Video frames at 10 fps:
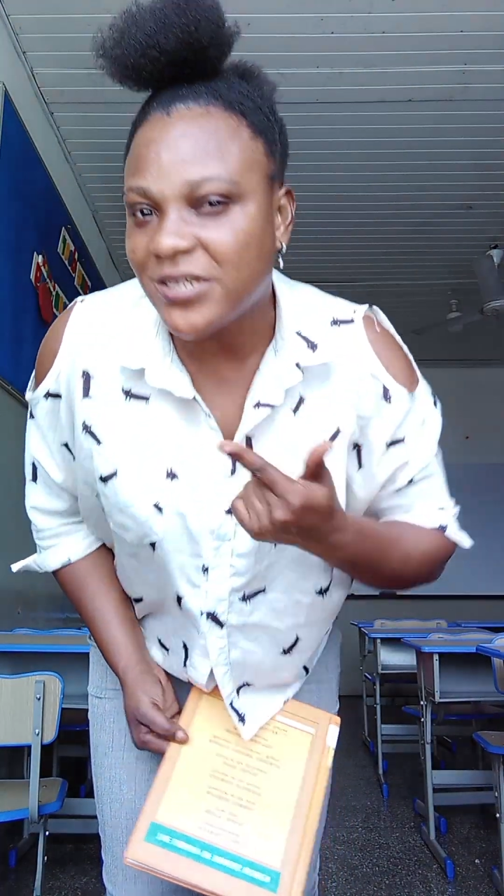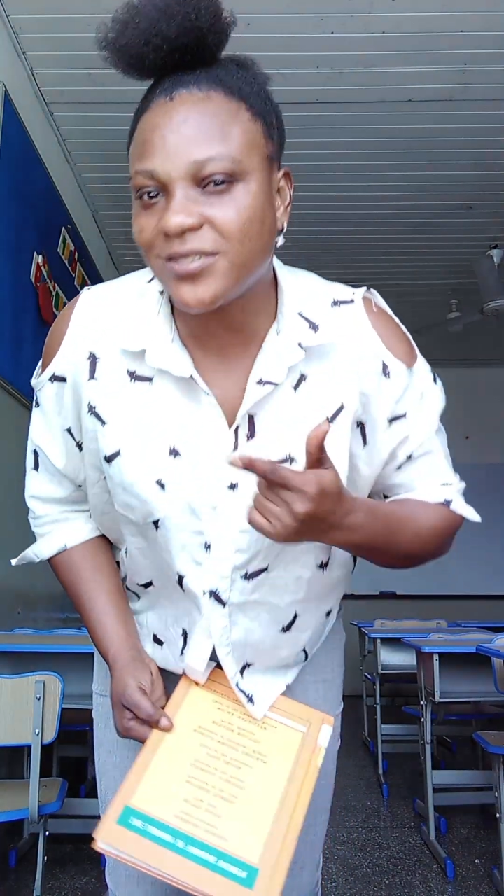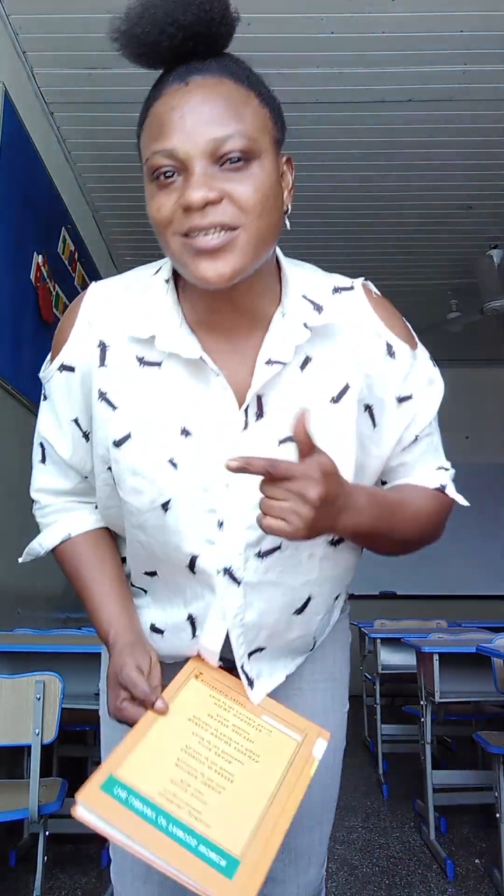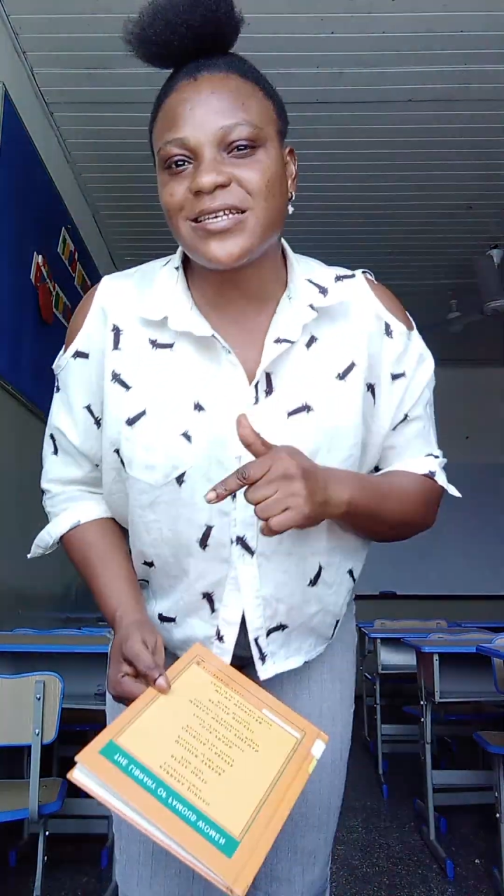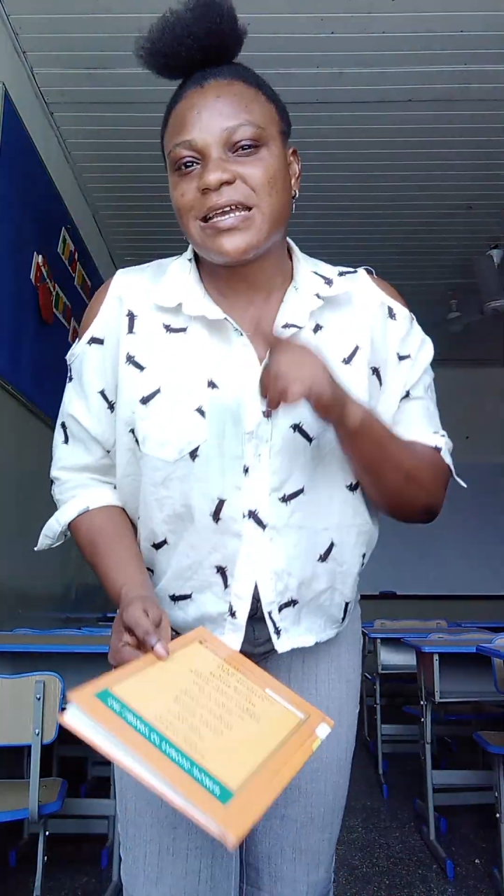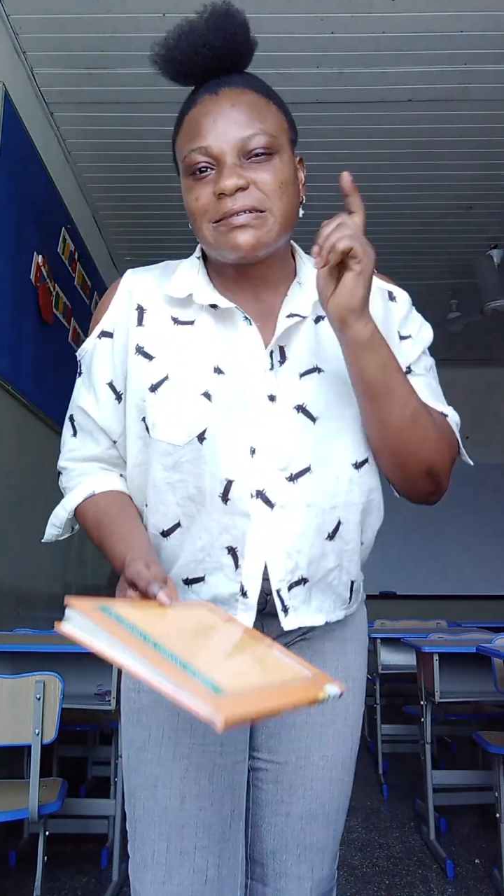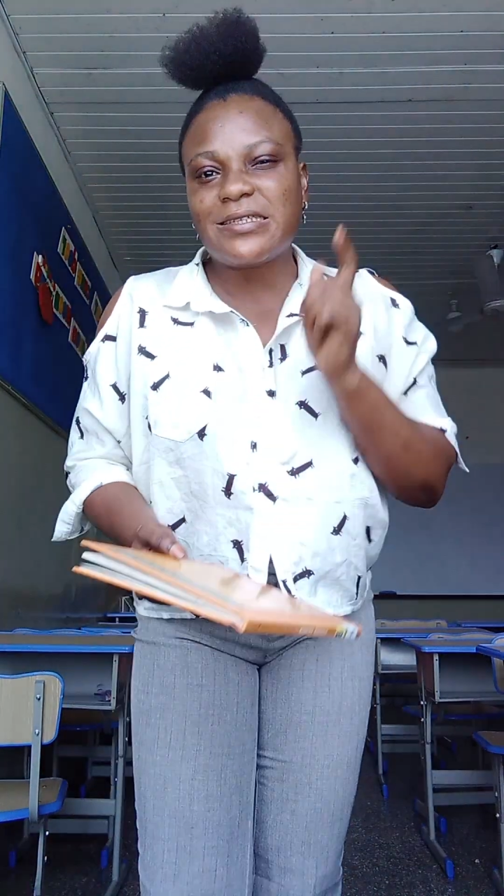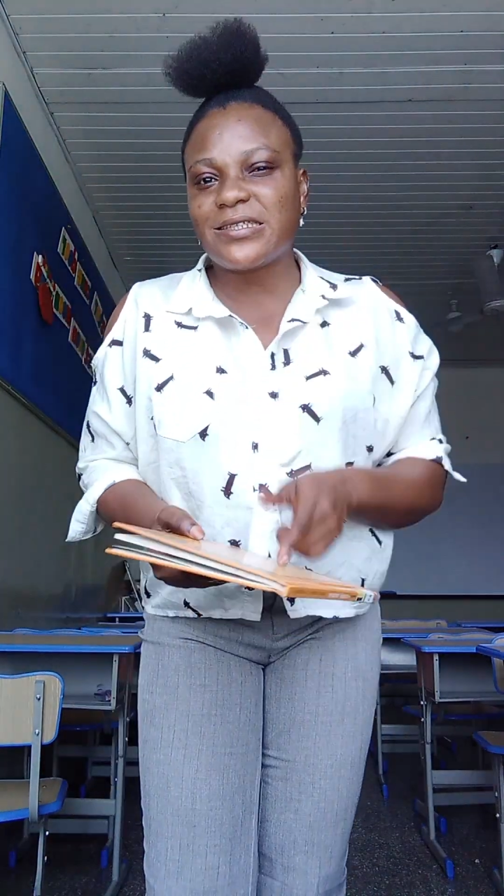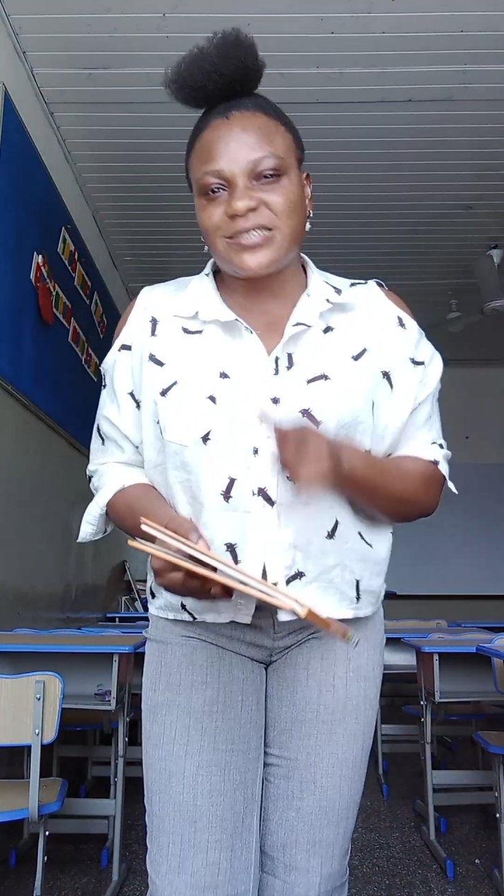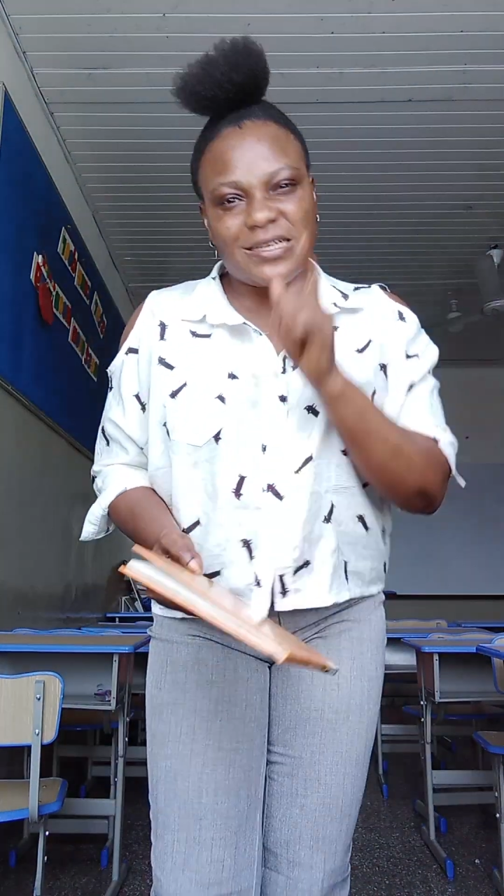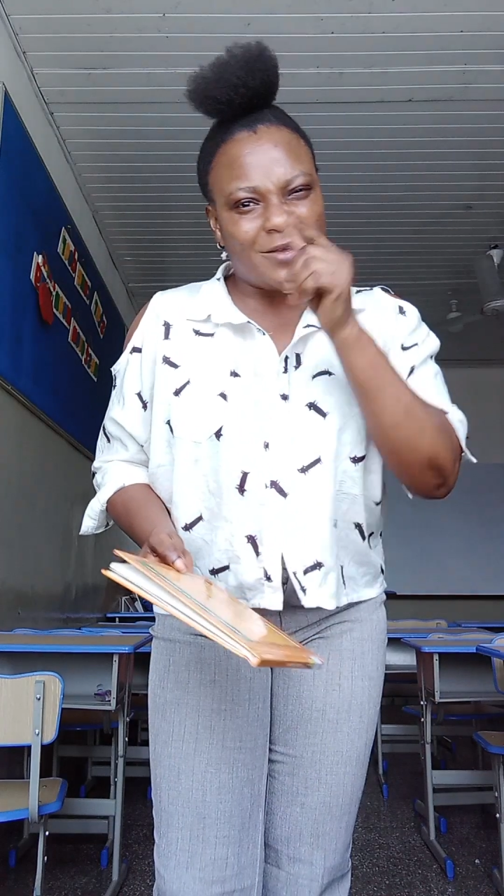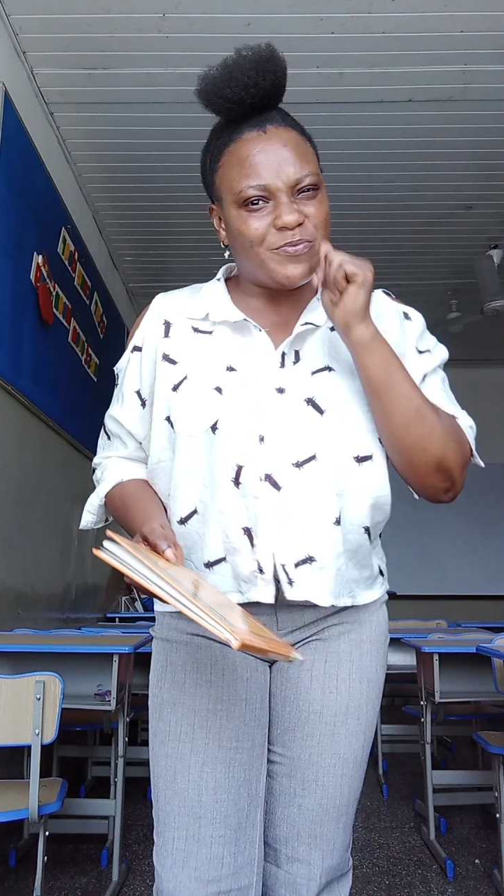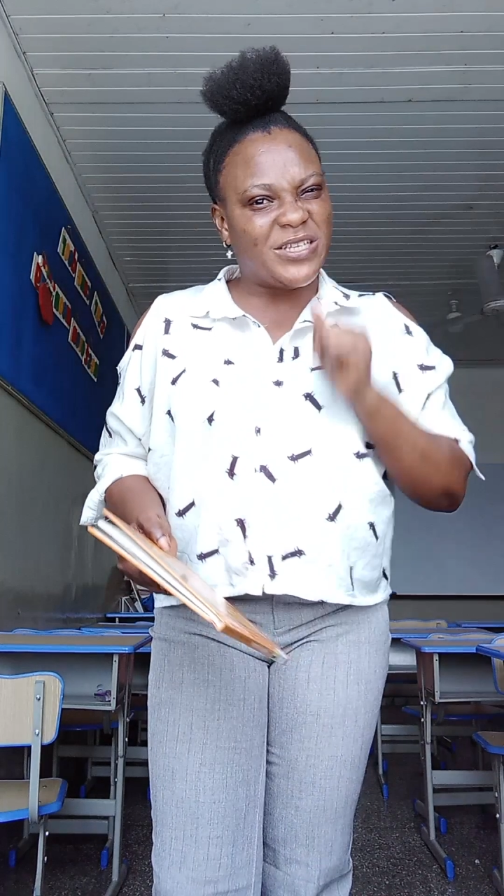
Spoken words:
See, this is just the